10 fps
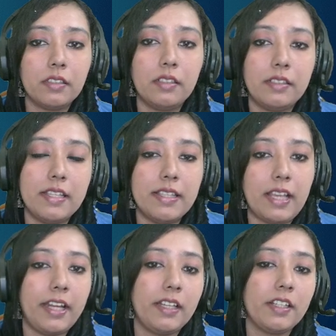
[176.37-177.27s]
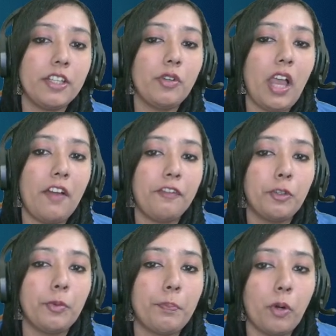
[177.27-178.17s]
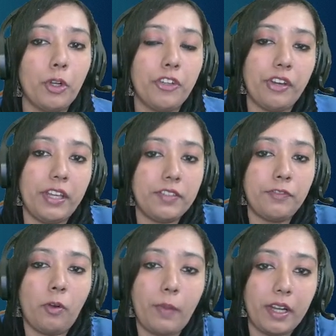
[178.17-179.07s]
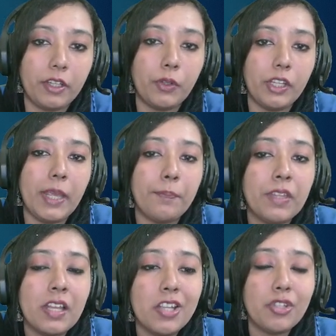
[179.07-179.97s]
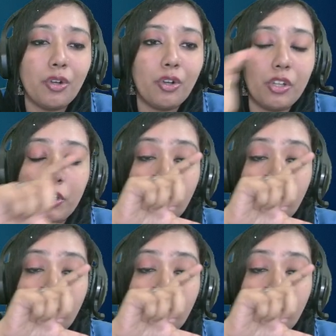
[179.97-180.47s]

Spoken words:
this side. You have to portrait format. Okay, so no,